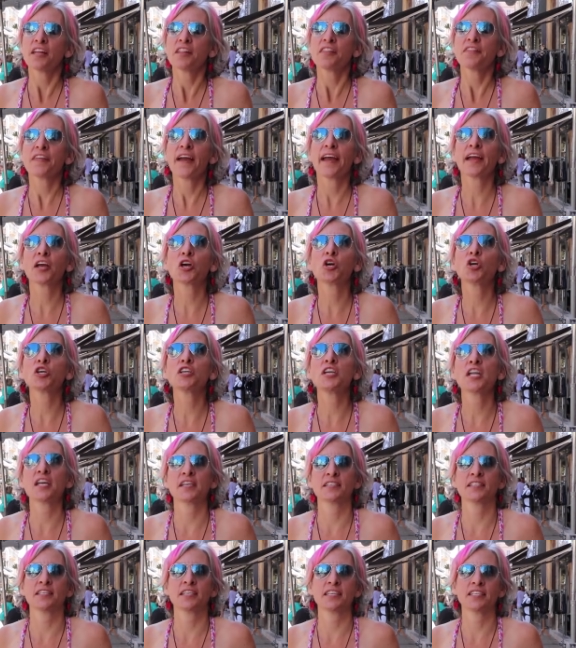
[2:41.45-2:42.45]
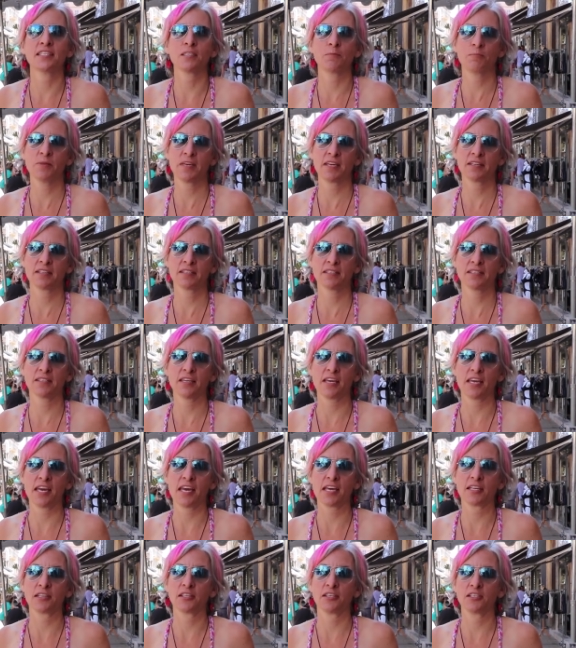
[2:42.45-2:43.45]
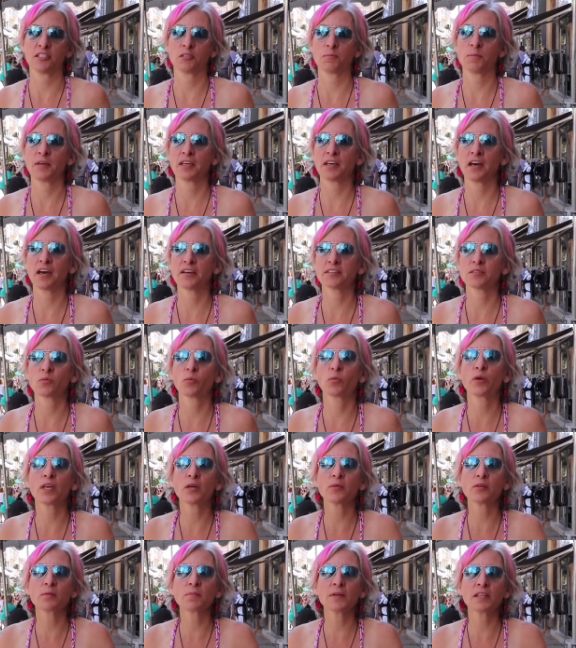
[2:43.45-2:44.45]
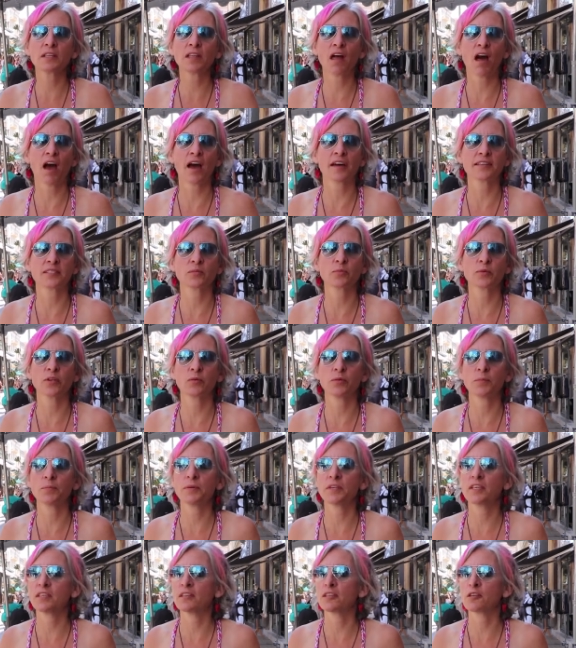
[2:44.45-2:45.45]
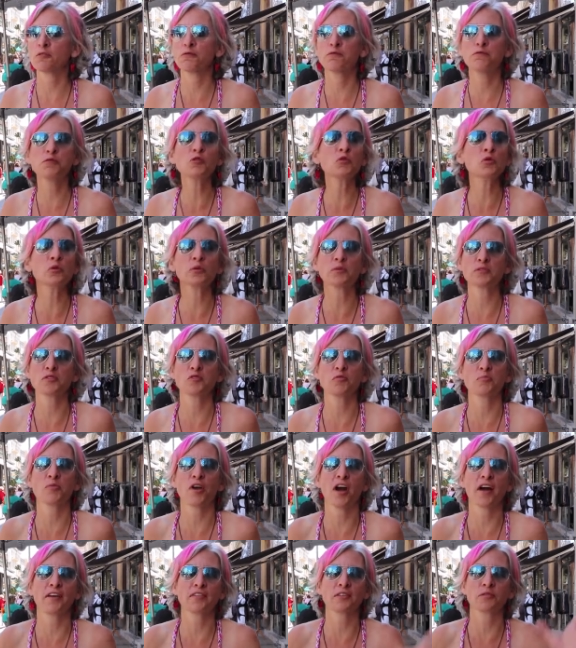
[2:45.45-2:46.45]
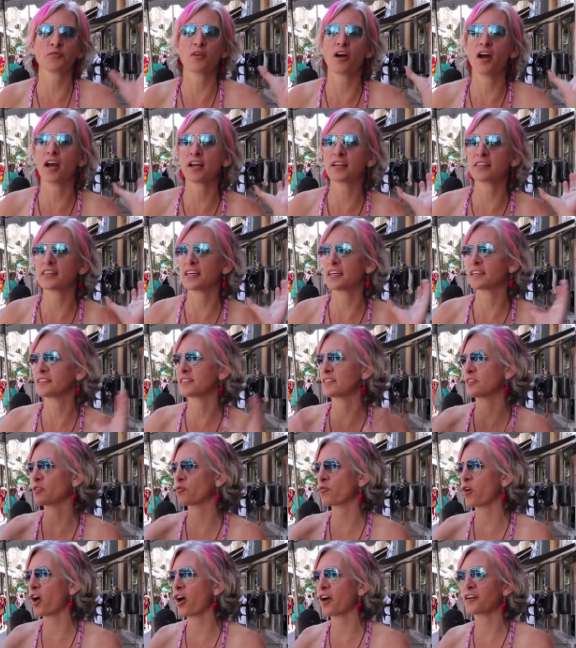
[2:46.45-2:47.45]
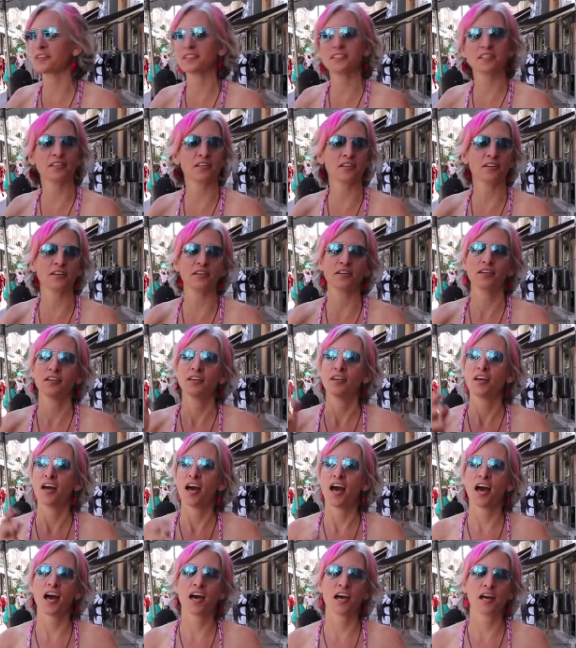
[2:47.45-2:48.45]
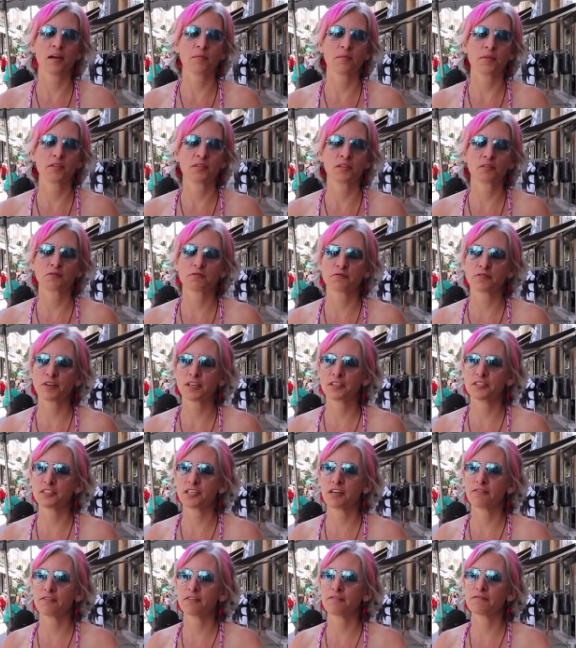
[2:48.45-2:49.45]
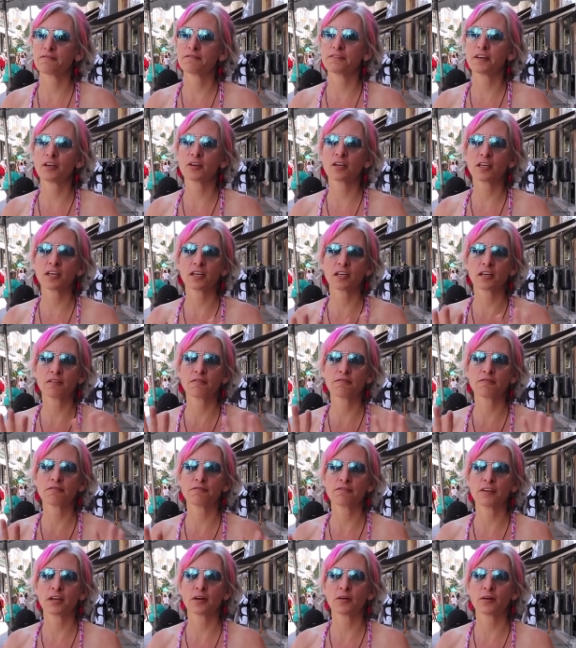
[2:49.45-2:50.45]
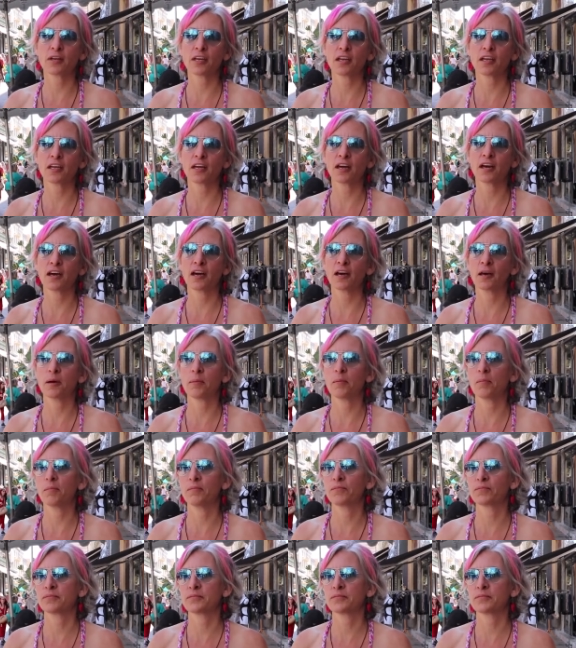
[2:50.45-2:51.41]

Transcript: thank goodness he speaks English, because we would be lost. We would be the fools who brought the wrong thing to the wrong dinner. Um, the French have a very, very um,